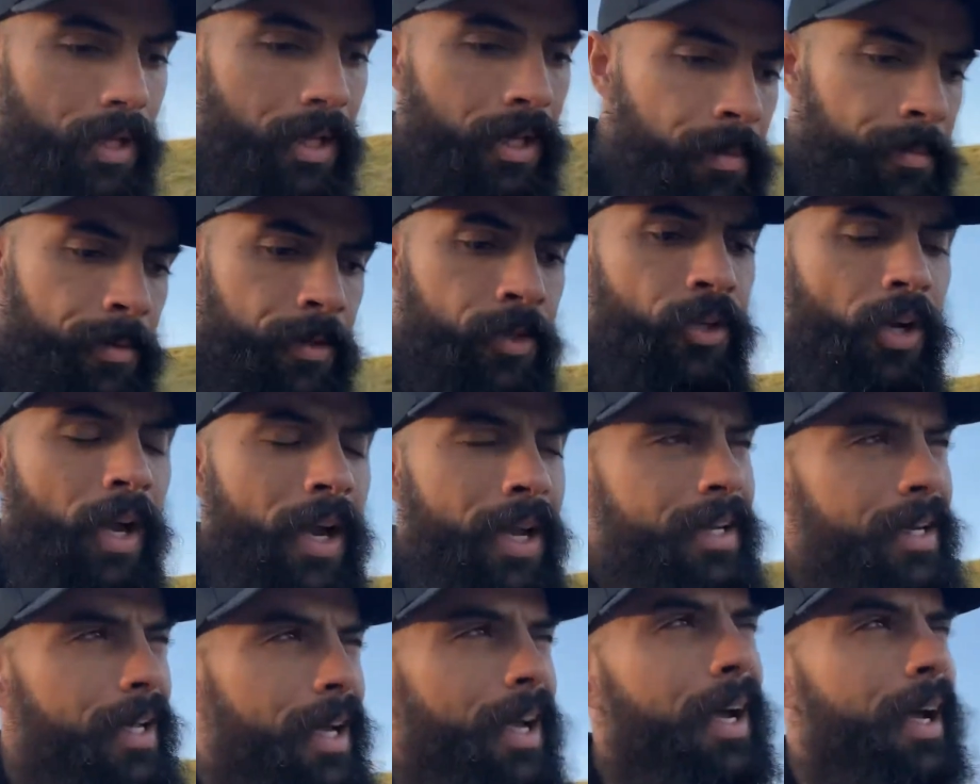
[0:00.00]
I've been
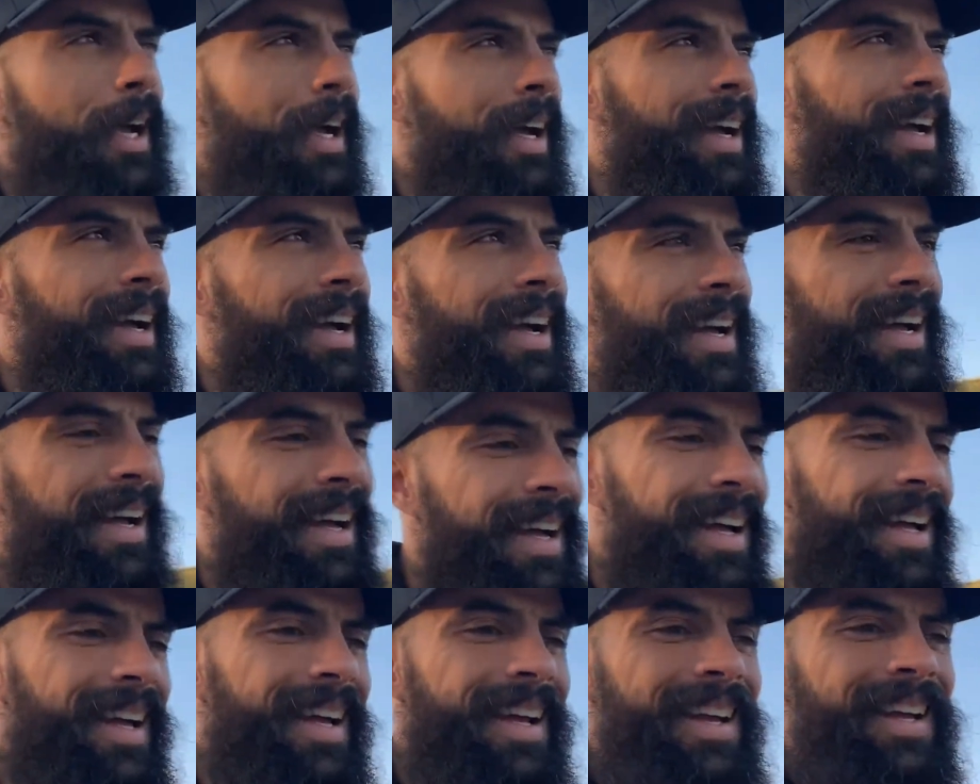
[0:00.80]
trying to
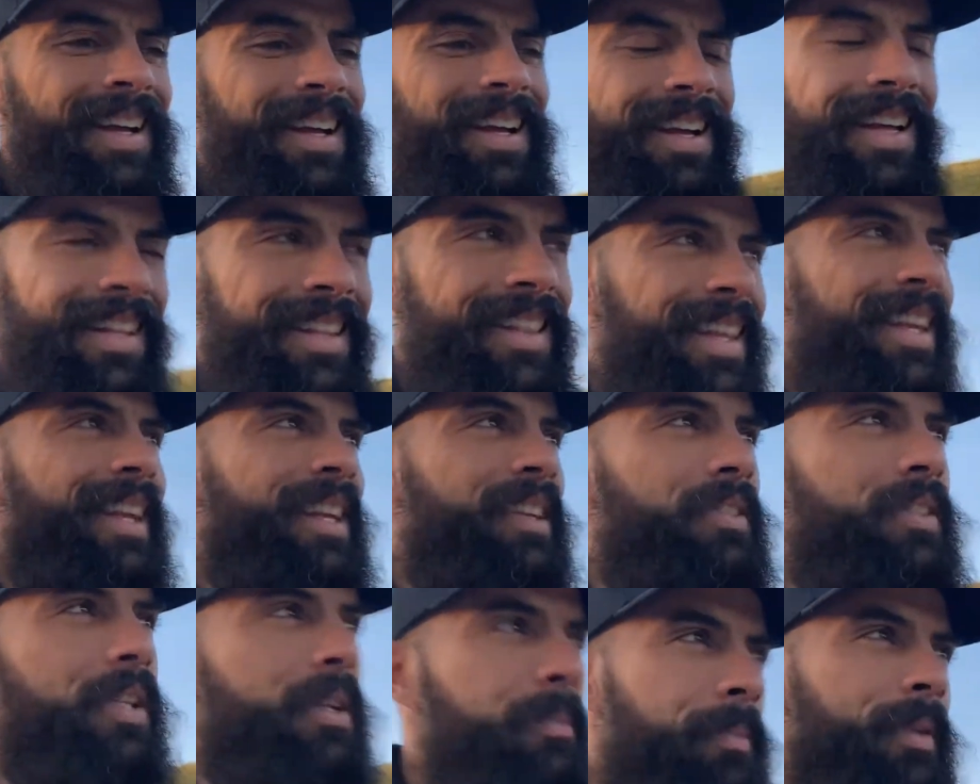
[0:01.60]
think
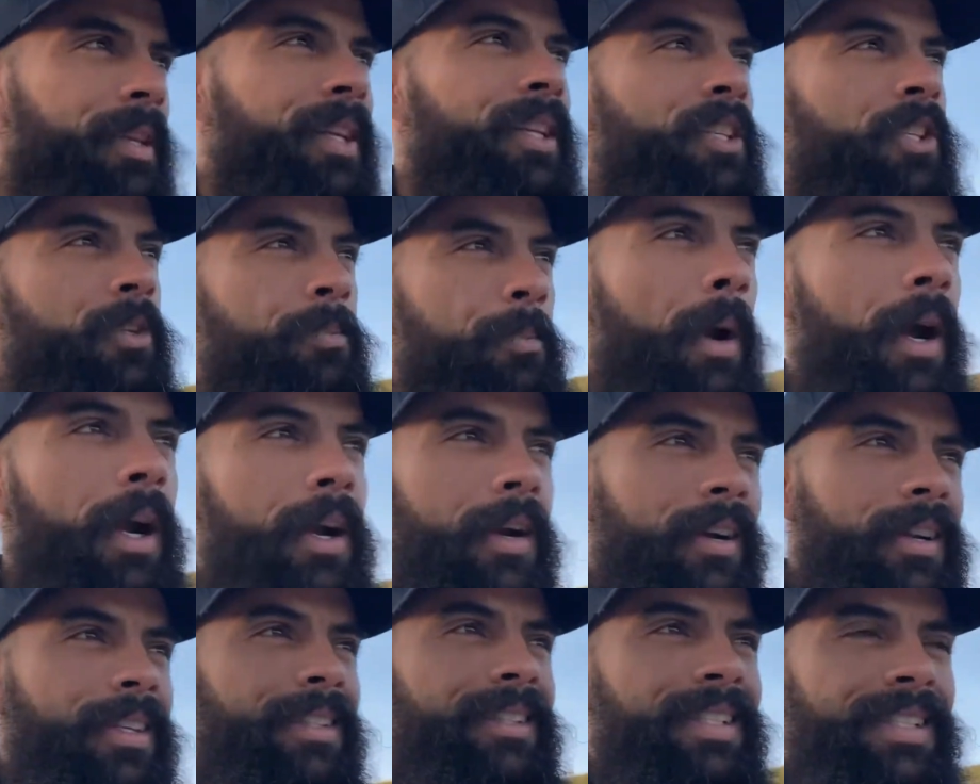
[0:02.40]
of something
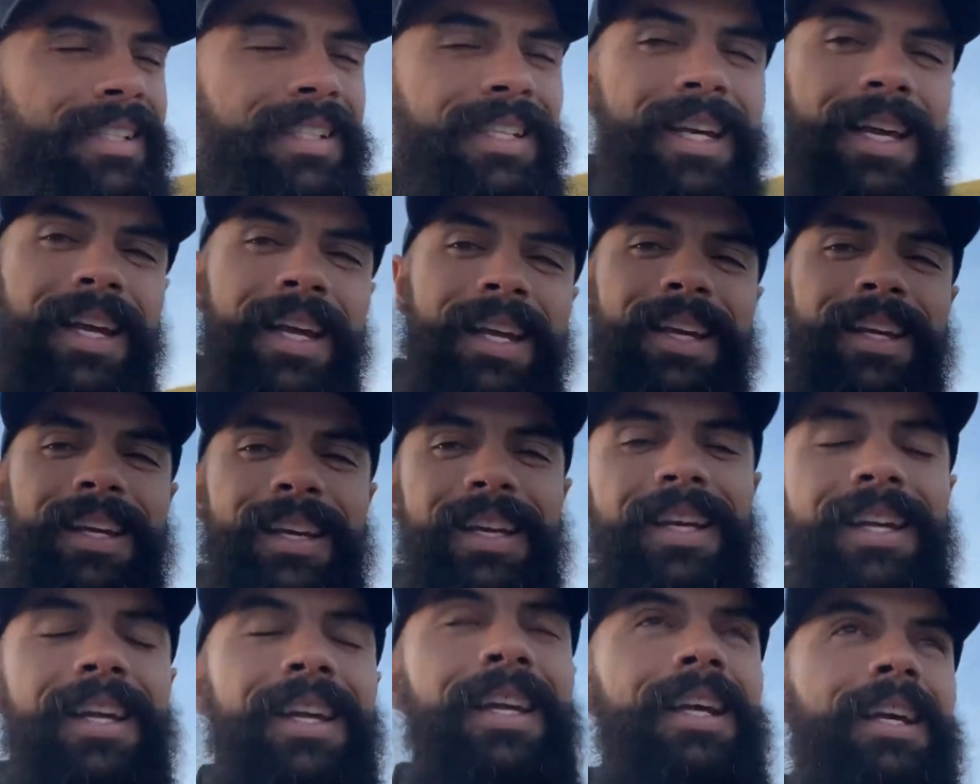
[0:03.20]
inspiring to say.
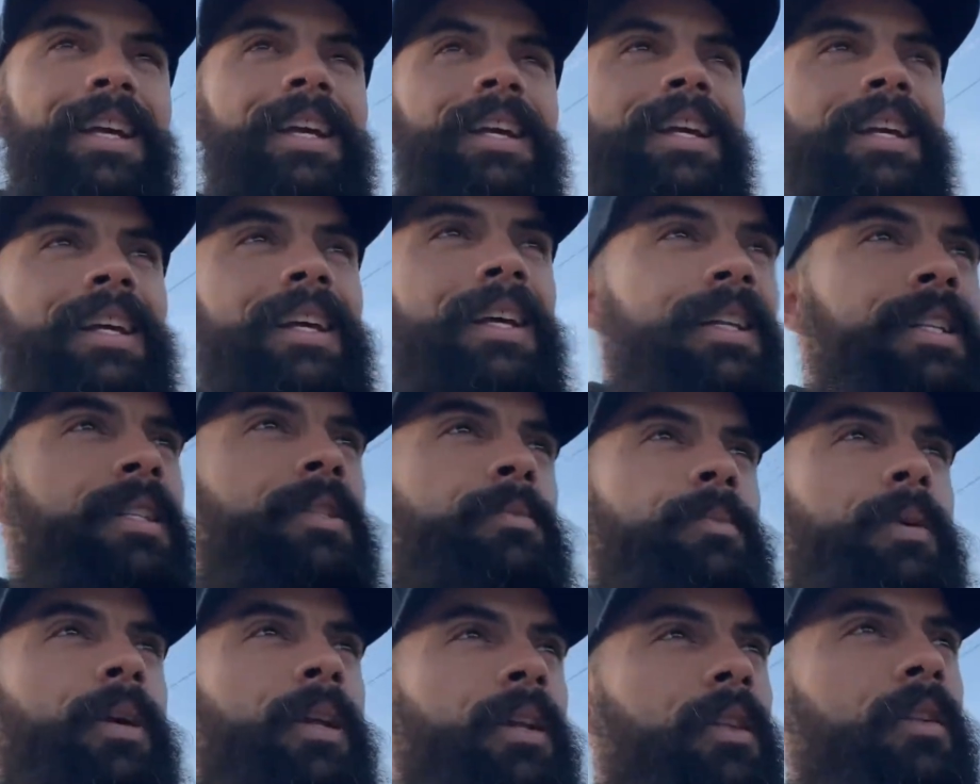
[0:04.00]
It's
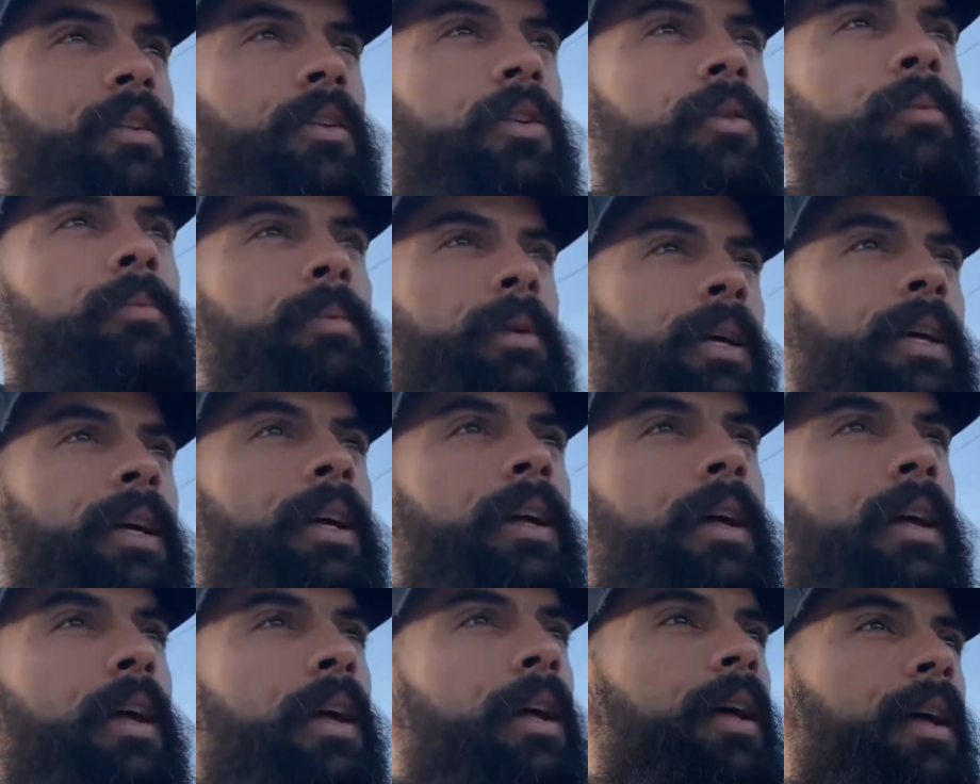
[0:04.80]
been a little bit
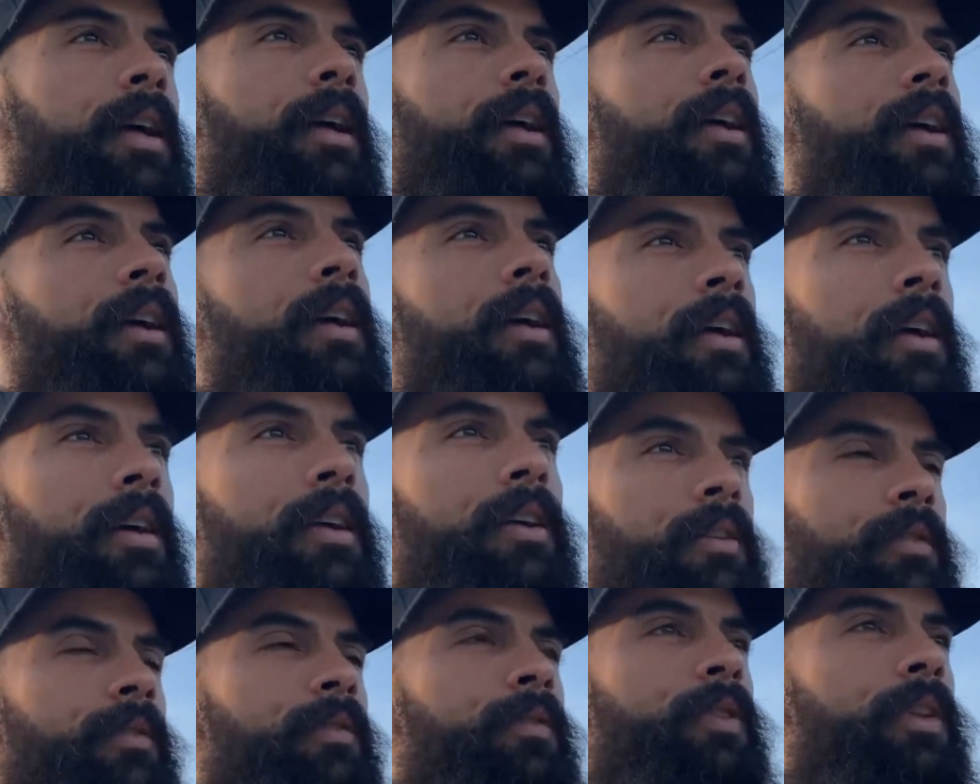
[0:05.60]

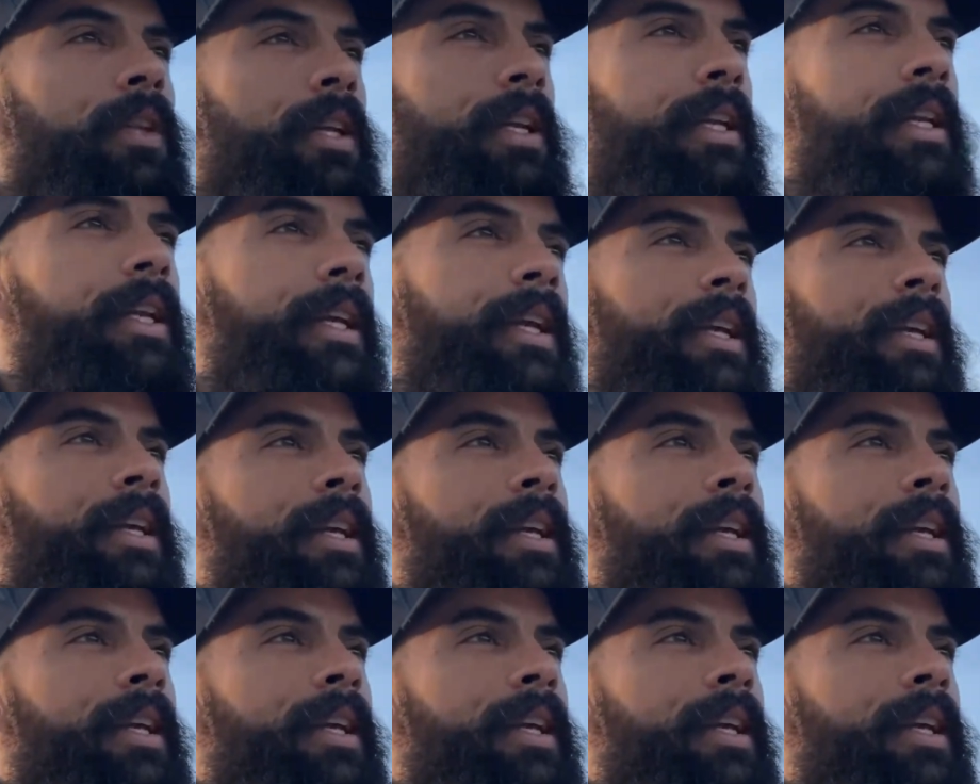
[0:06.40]
fleeting.